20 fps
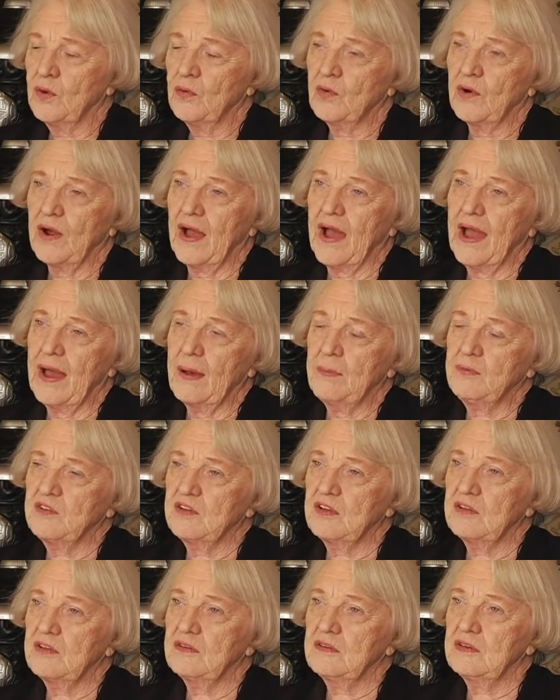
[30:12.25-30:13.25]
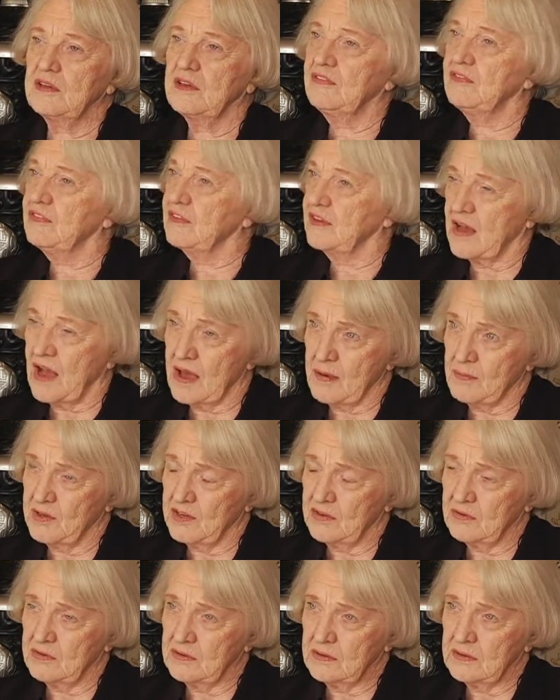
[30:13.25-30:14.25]
were absolutely
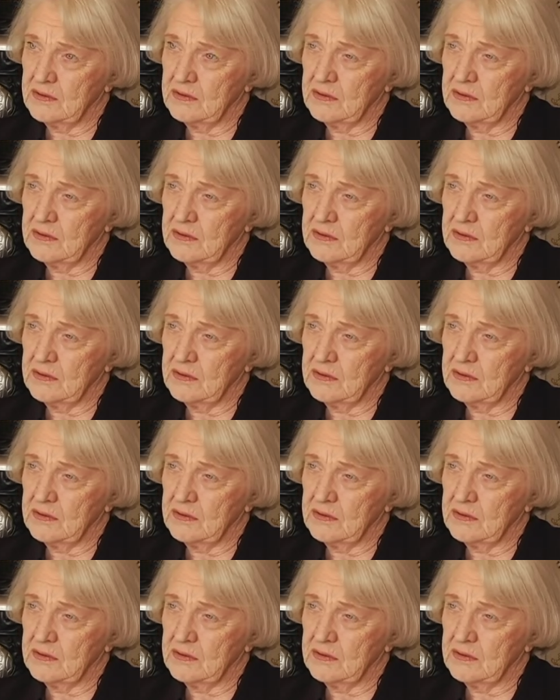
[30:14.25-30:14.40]
phenomenal.